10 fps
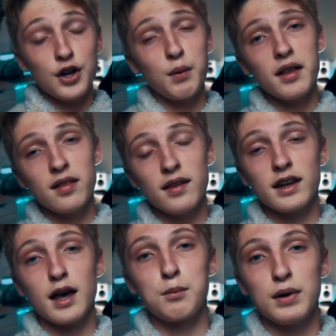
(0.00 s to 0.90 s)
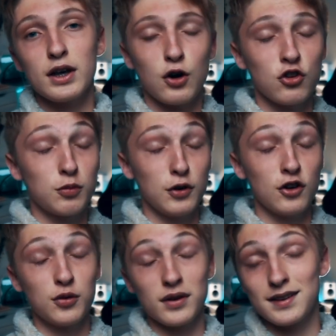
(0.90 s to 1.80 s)
Now I think a big
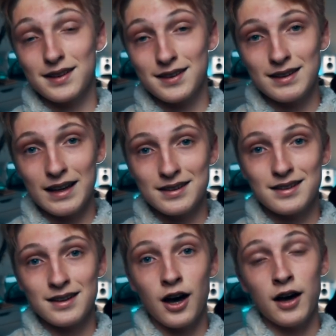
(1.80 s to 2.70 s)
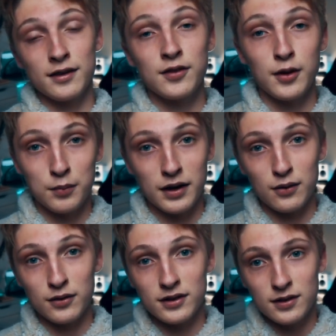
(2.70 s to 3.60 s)
contributor to his success are his
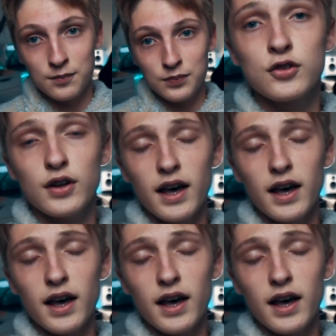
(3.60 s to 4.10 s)
thumbnails. So